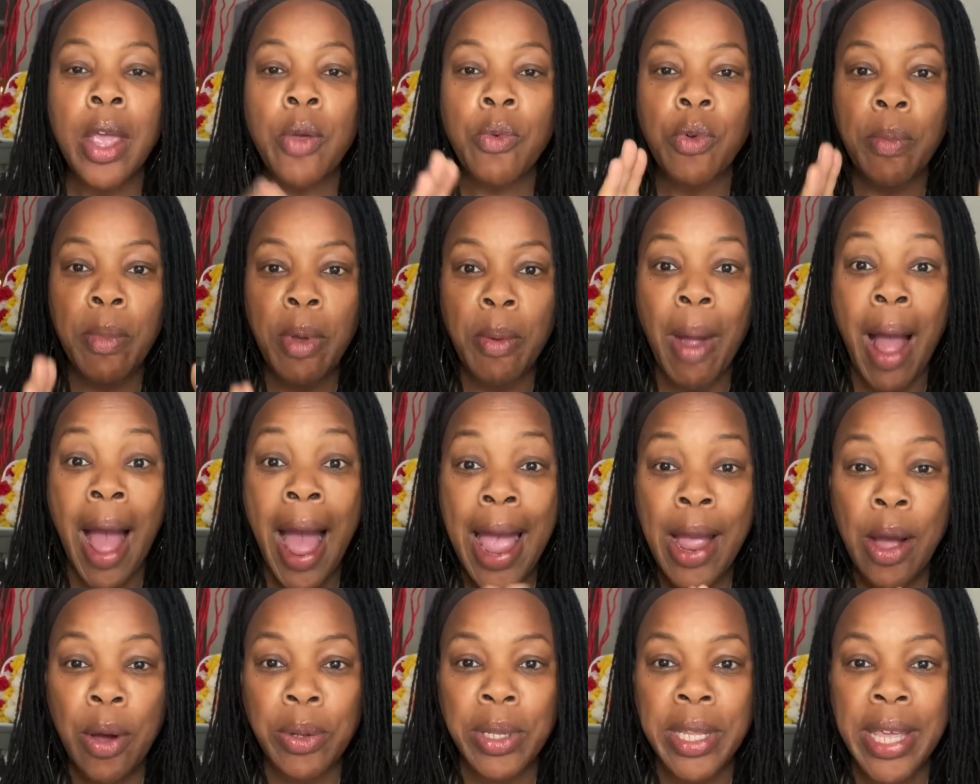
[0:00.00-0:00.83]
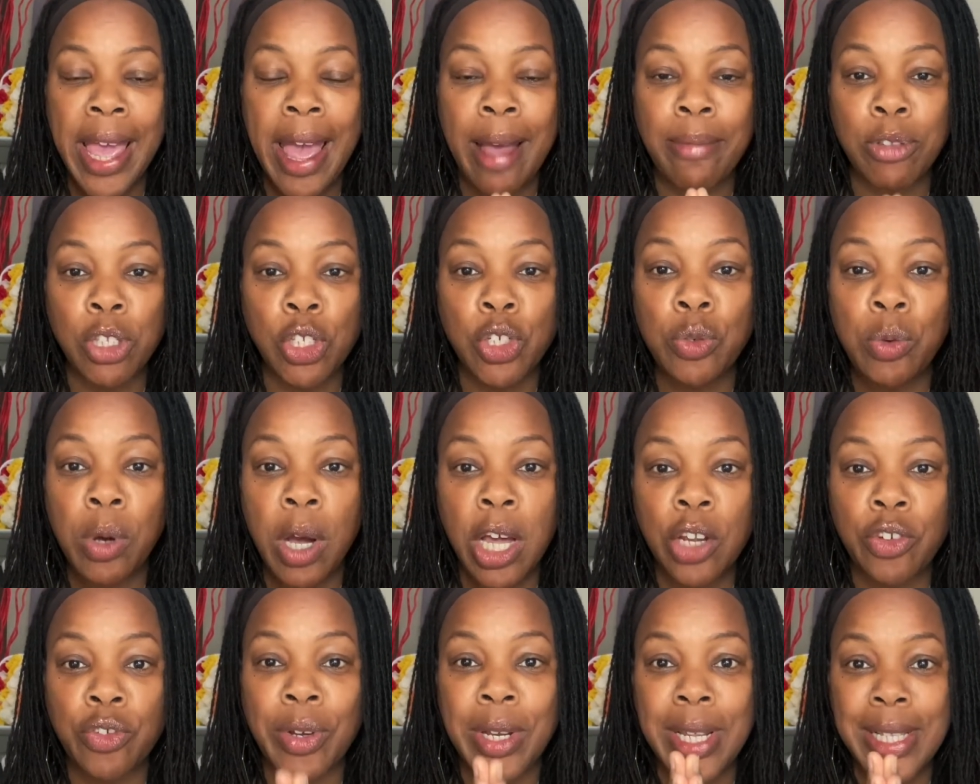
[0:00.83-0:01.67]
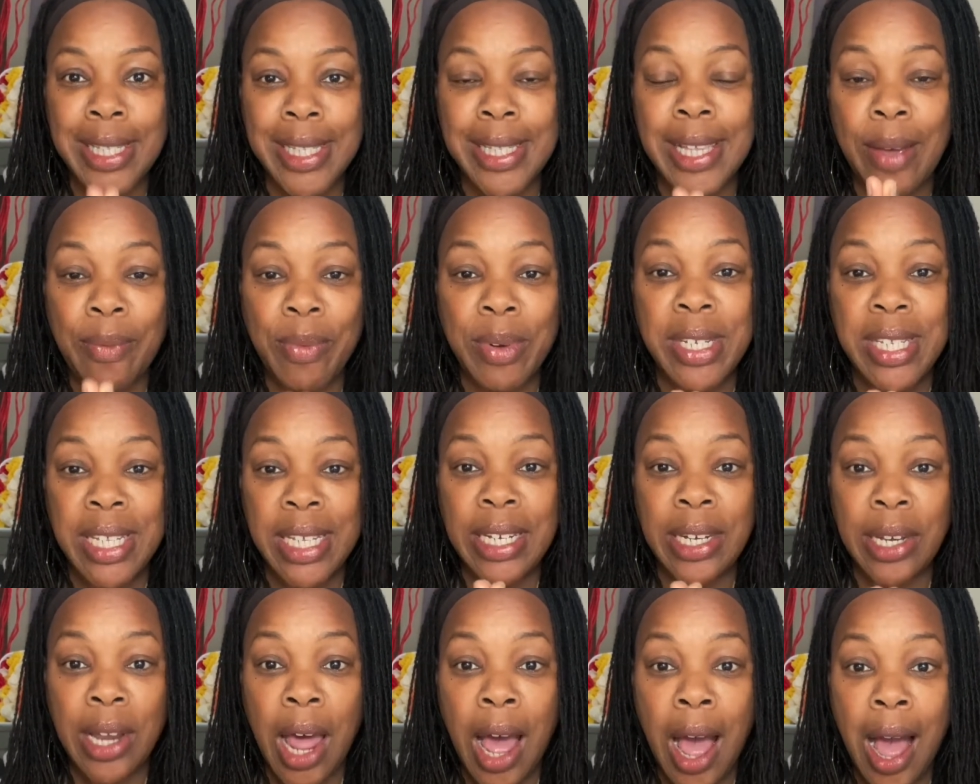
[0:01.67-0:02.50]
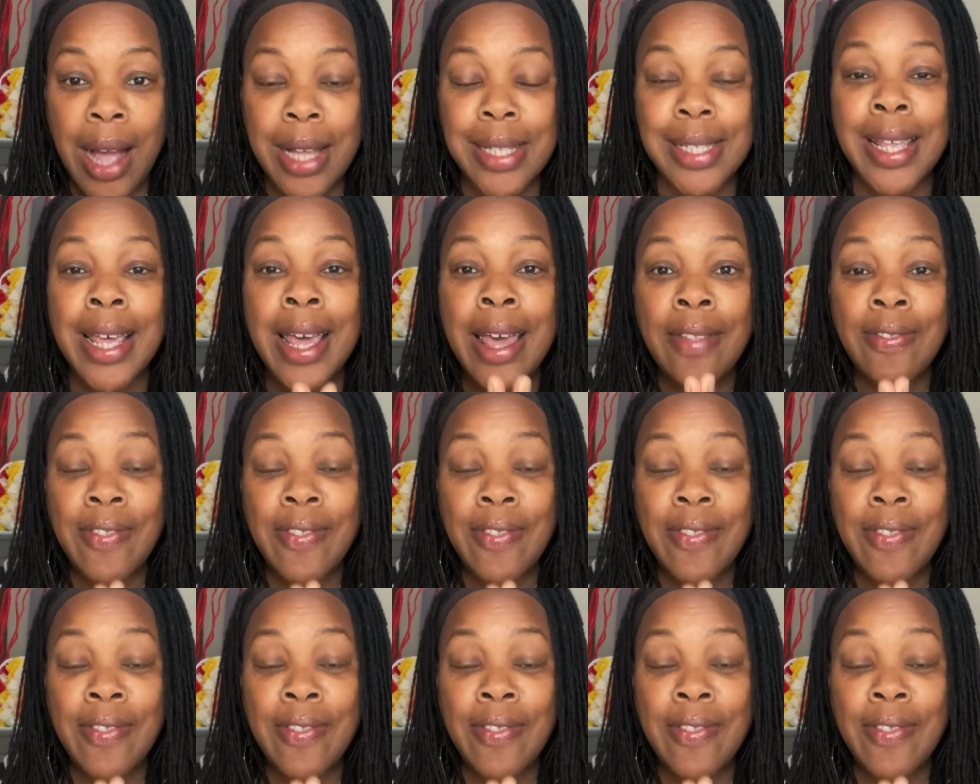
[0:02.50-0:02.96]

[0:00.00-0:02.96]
Remember, I only have 217 locks.